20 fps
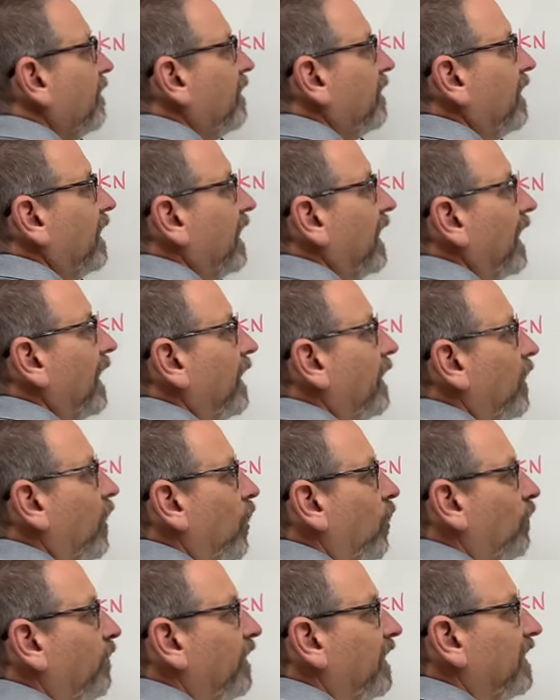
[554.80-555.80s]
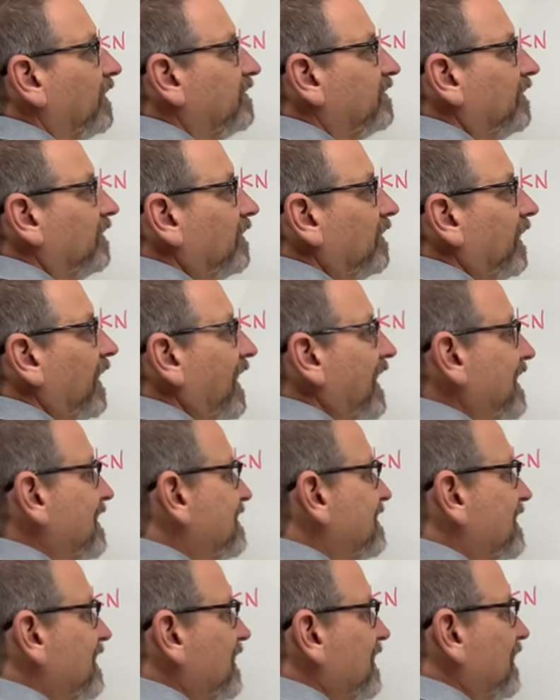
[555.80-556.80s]
and I know that uh, AD
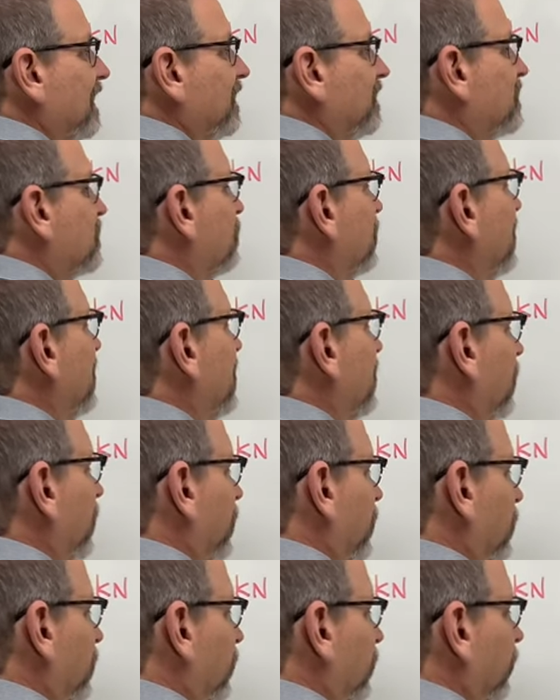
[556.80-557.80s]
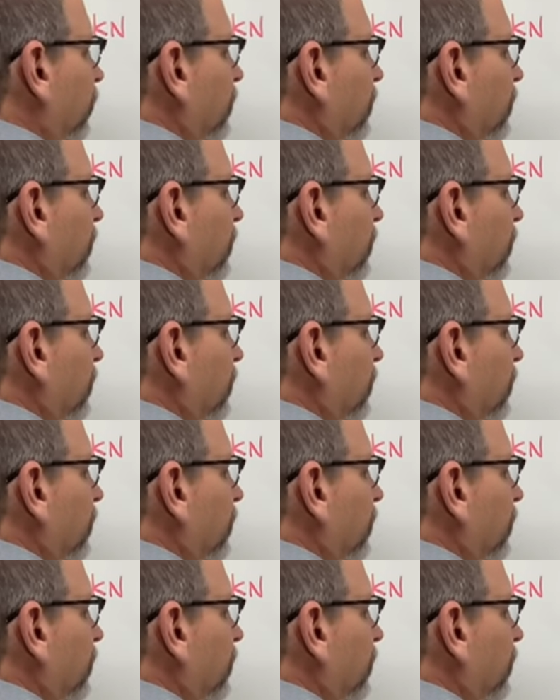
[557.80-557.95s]
is 3 kilonewtons.